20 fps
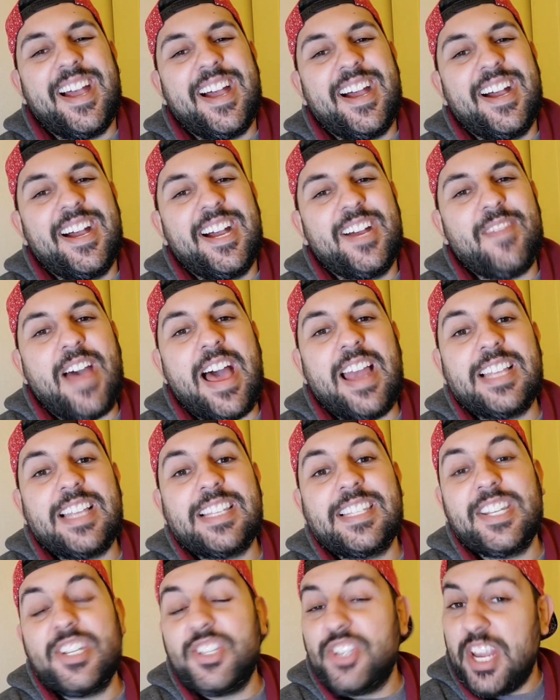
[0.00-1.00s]

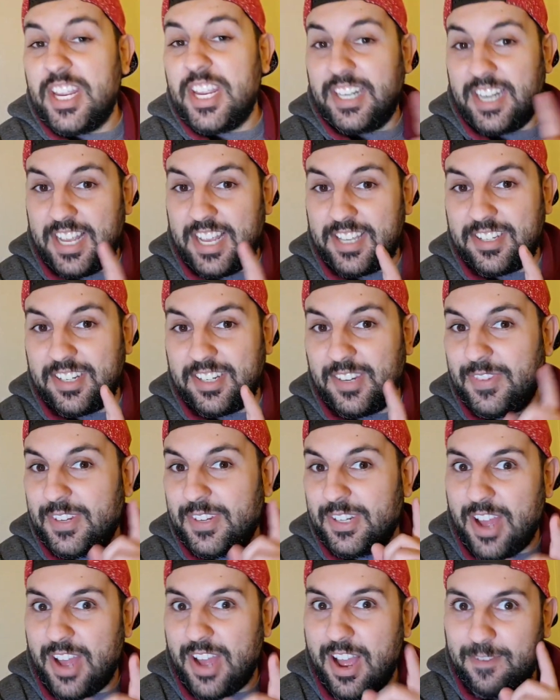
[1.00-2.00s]
Allison Jade Lester. If
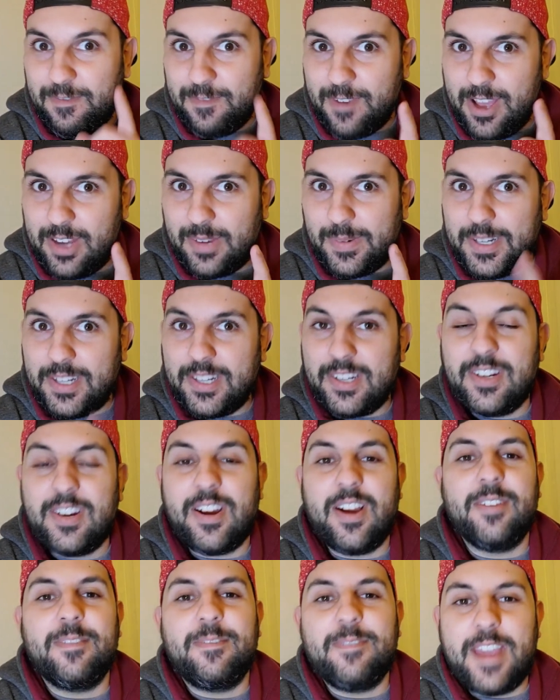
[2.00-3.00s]
you're not following her
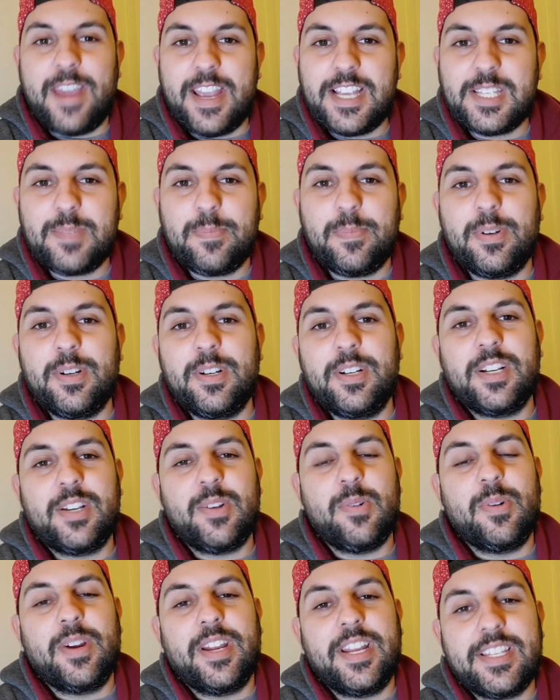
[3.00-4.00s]
on Facebook
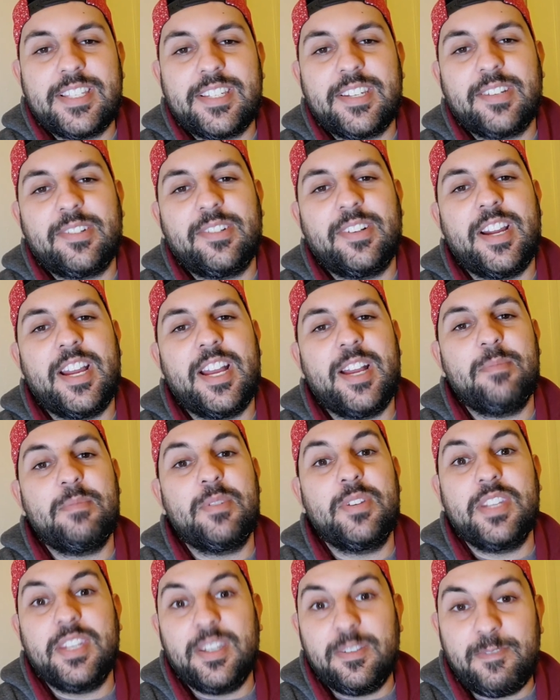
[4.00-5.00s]
or
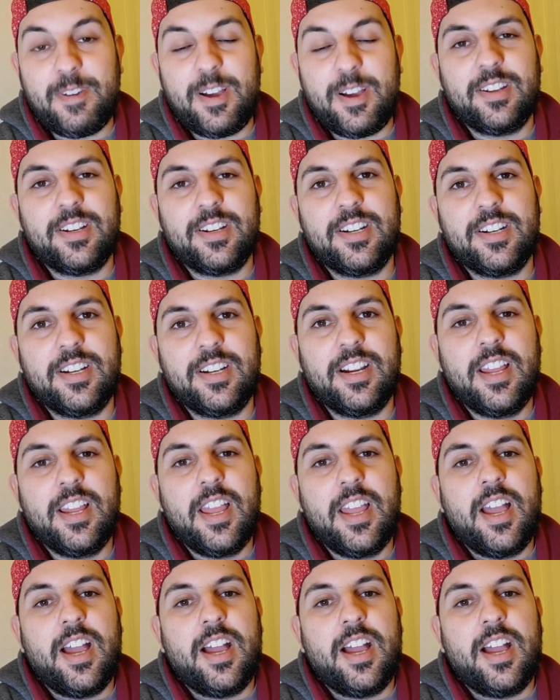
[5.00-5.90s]
Instagram, you need to follow her.